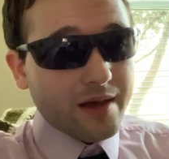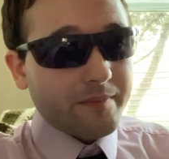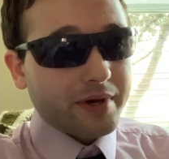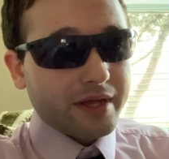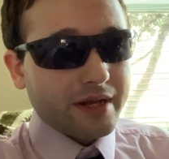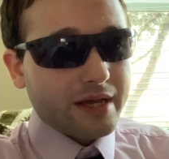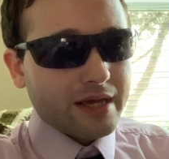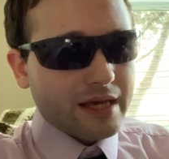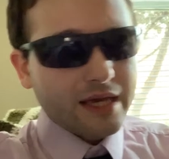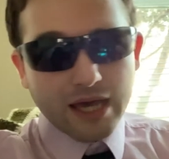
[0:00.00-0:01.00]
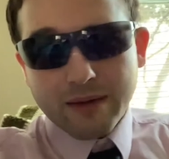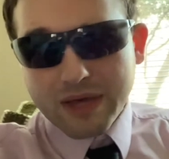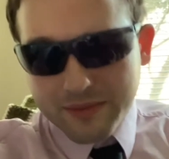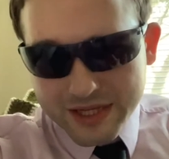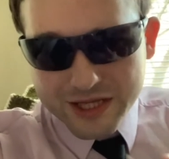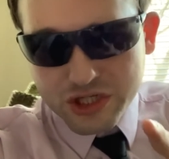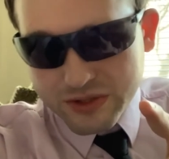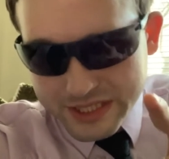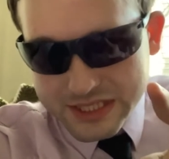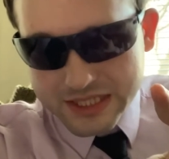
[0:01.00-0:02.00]
But I'm gonna let you
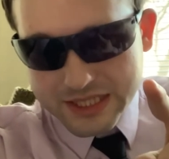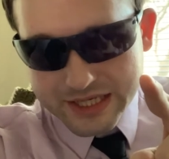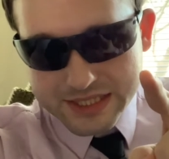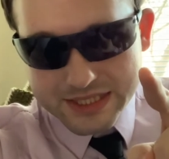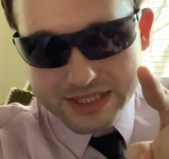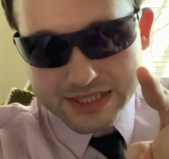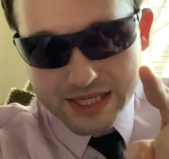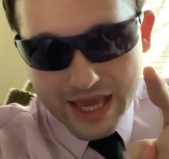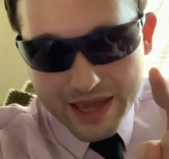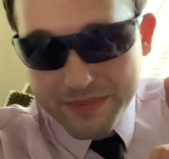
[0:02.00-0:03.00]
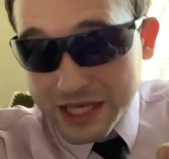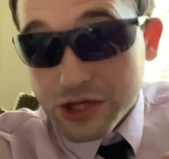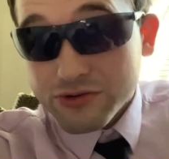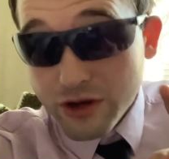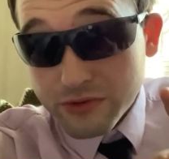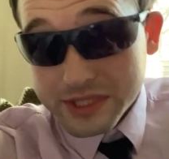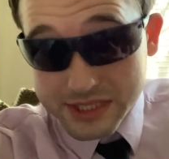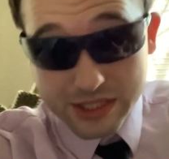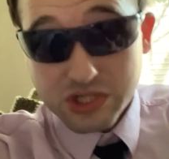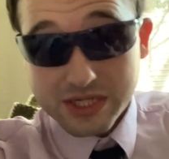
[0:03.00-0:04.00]
listen to this and make your own
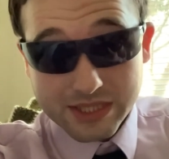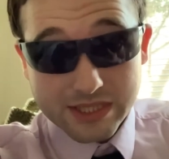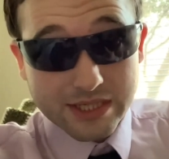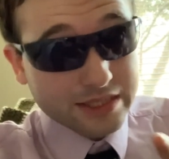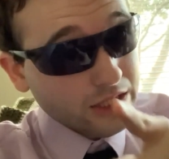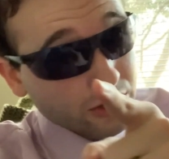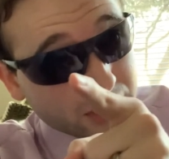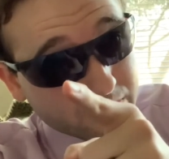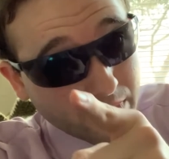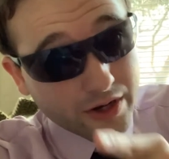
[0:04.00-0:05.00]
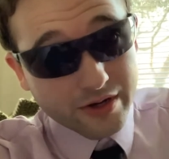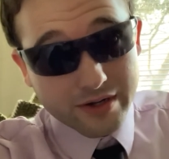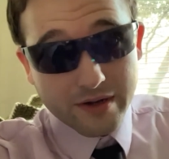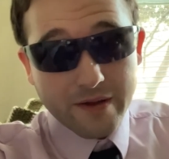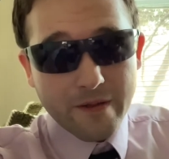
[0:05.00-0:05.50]
decisions, because you're smart.